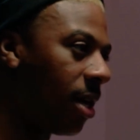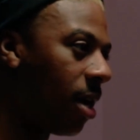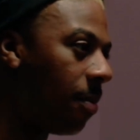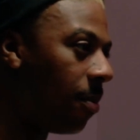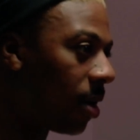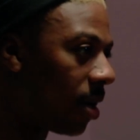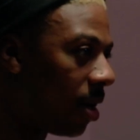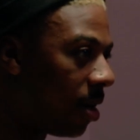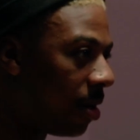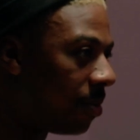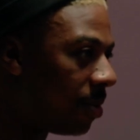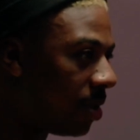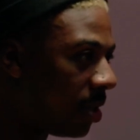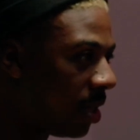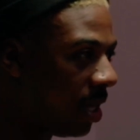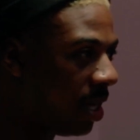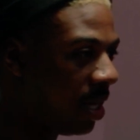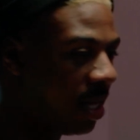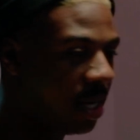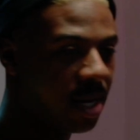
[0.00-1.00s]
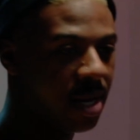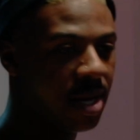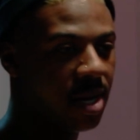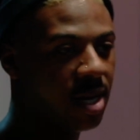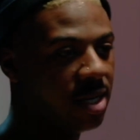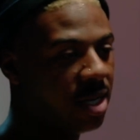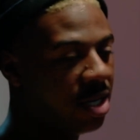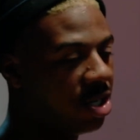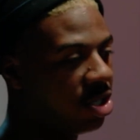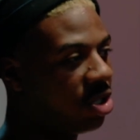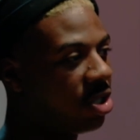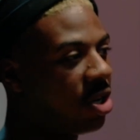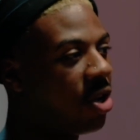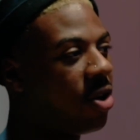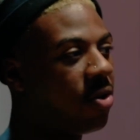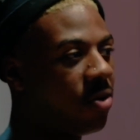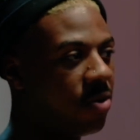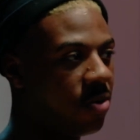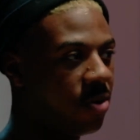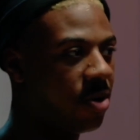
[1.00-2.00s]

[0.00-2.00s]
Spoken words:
I'm gonna come see this show.